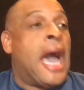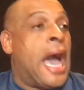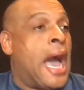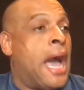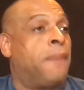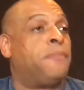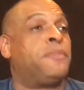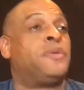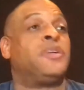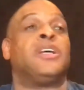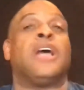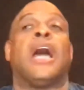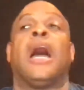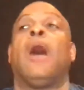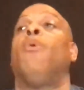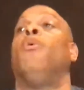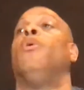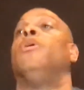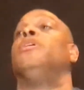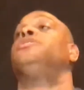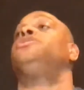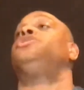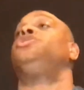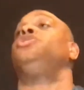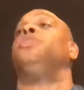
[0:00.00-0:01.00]
I
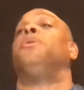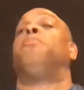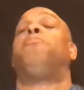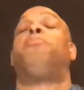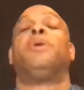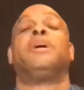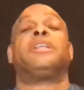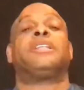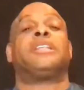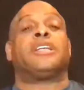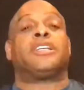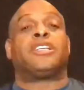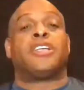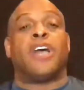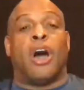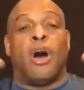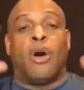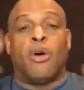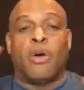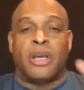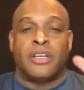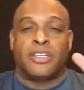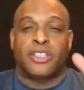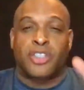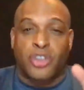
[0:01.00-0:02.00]
want you to put the
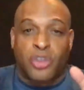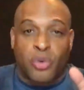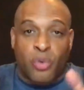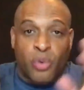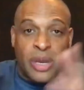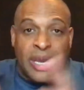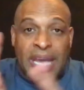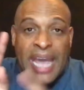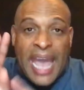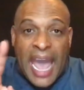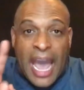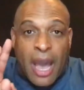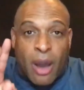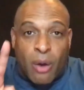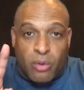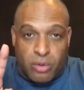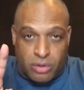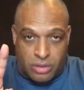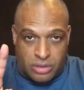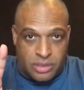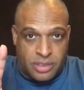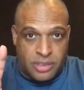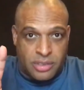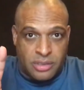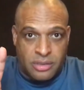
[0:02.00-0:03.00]
tone as 3
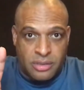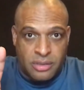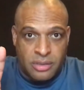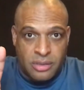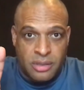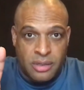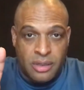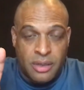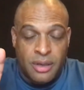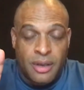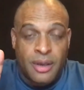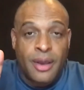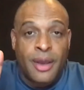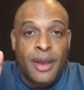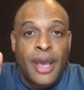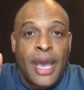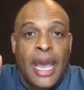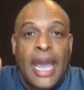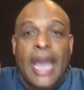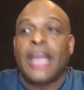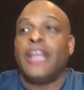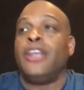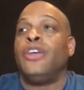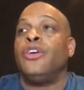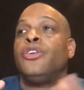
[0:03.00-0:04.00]
hours,
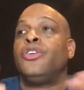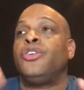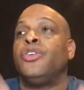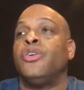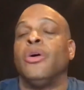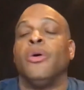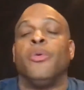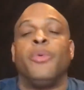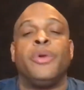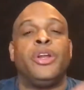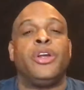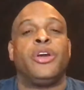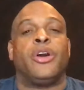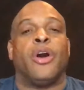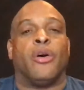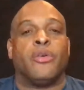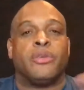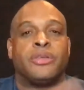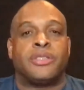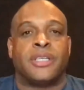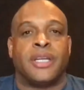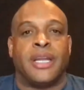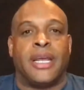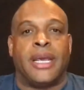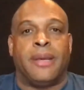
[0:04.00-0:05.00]
and you do it when you go to
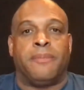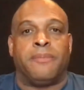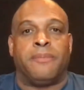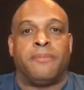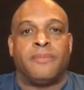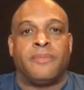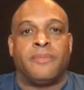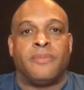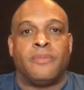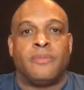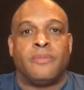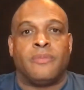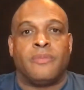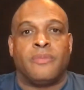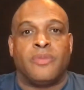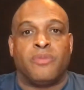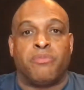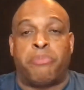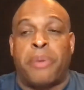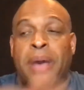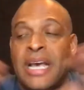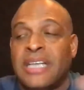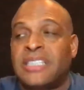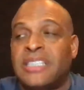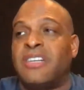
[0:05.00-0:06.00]
sleep.
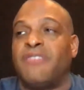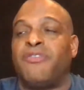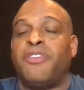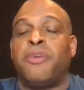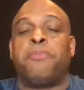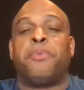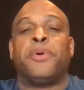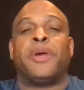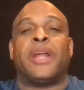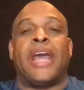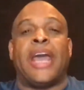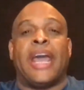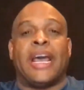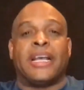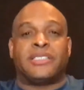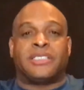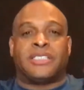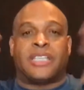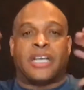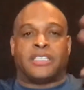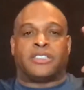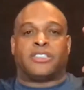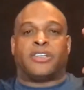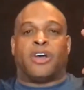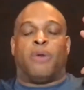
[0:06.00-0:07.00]
Best if you put
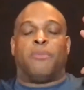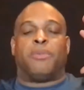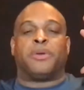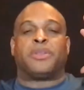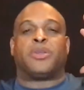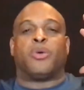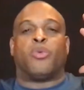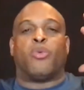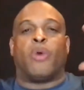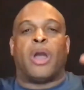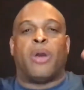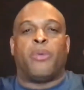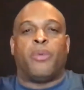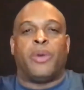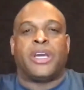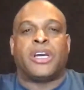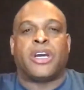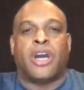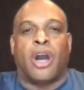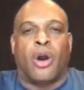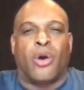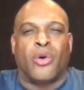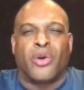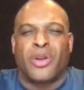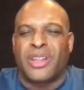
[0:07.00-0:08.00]
headsets on, but the way we
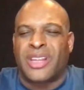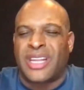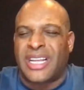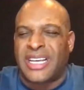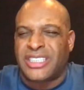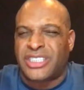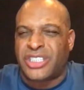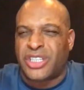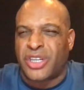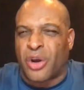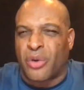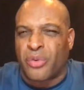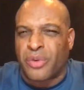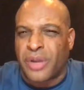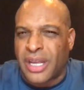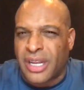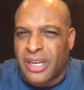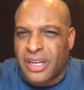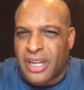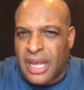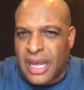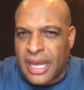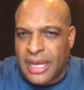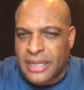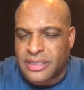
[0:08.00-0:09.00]
coded these, you don't
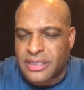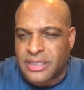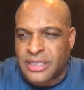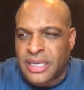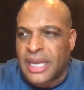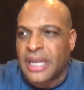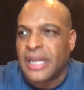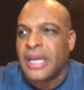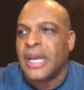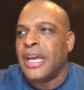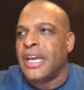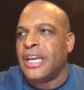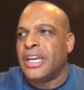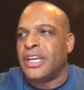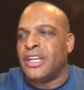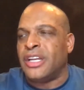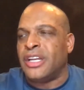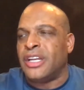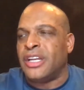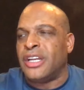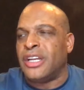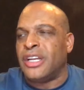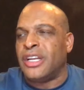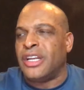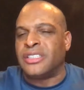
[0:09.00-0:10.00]
need the headset.
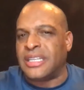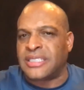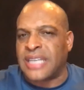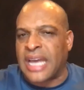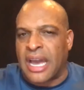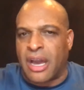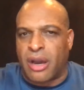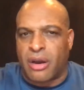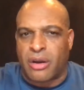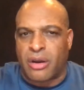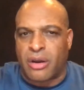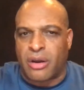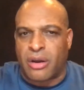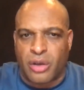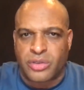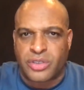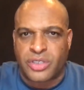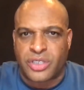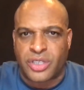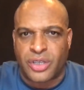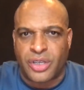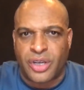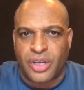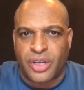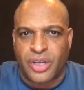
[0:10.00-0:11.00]
You just need to
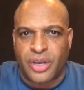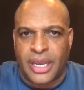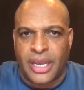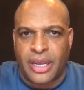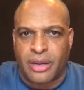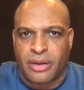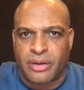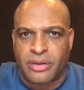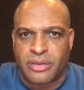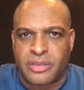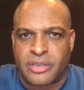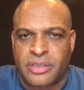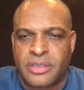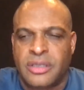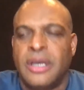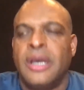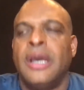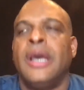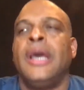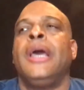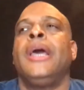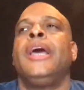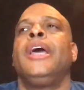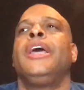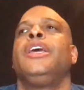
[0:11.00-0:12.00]
sound close to your
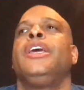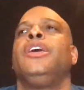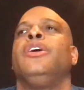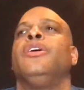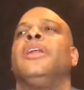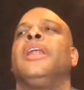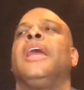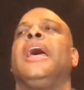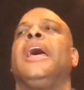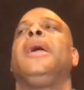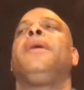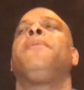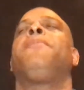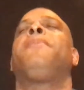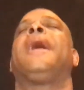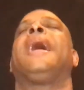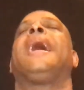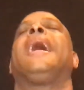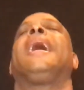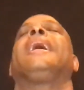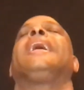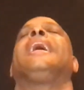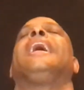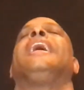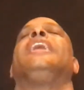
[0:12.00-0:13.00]
ears. You
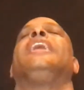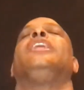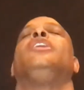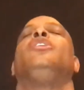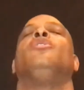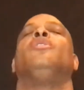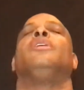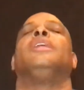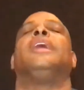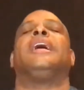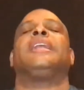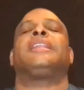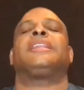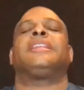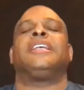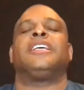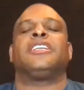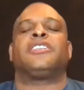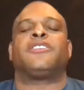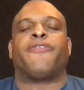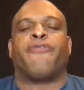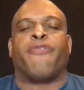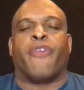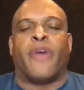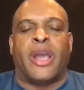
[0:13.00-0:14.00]
lay back and you
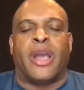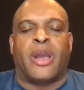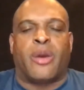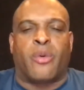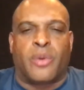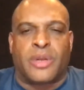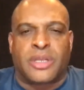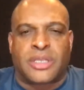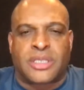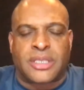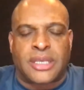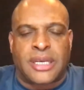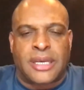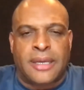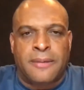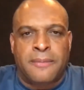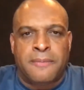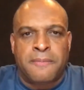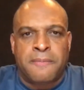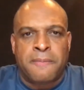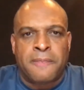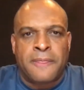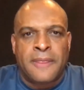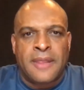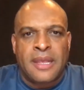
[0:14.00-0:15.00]
let this
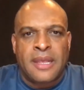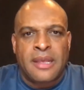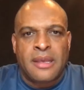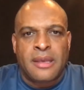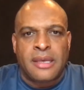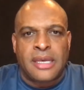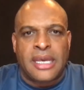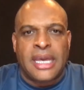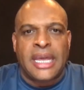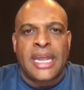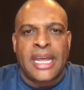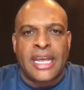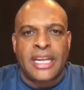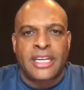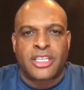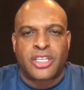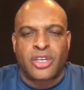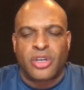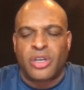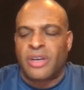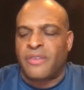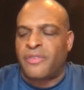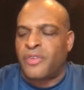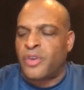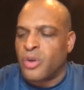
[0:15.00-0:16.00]
frequency get
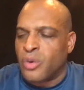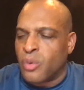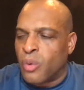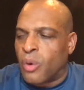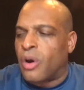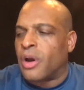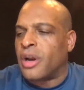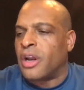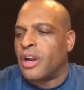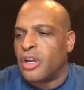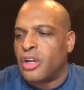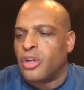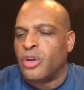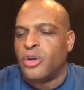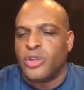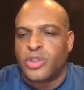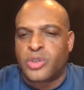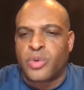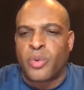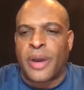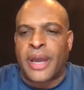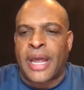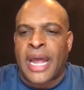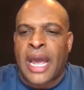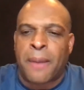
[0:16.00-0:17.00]
into you. If you want to
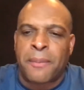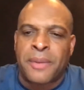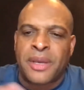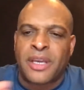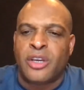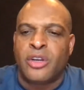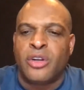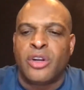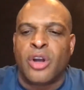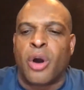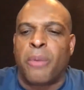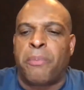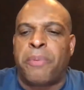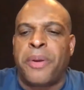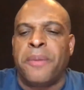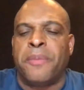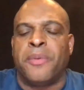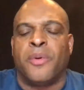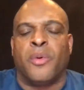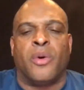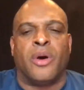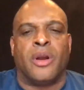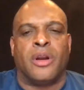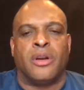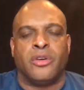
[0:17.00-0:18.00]
lose weight, how many of you know
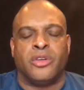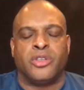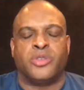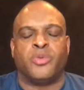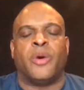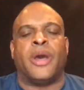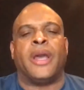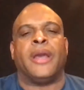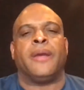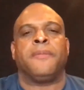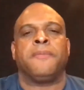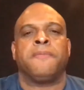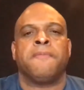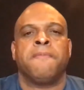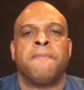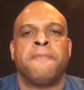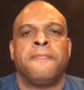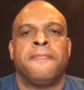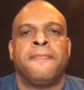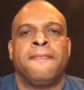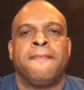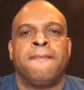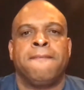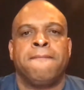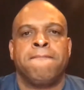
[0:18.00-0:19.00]
people want to lose weight?
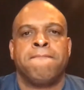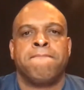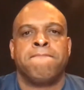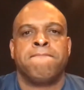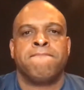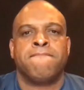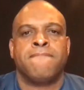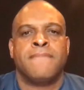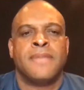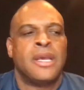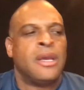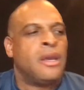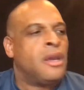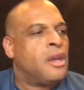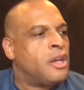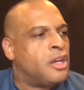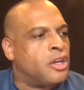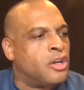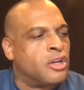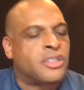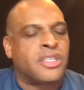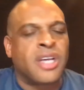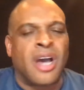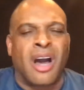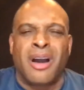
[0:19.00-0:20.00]
You're
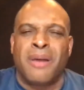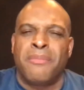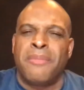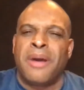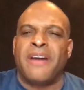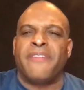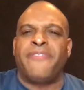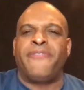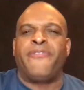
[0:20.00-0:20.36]
talking about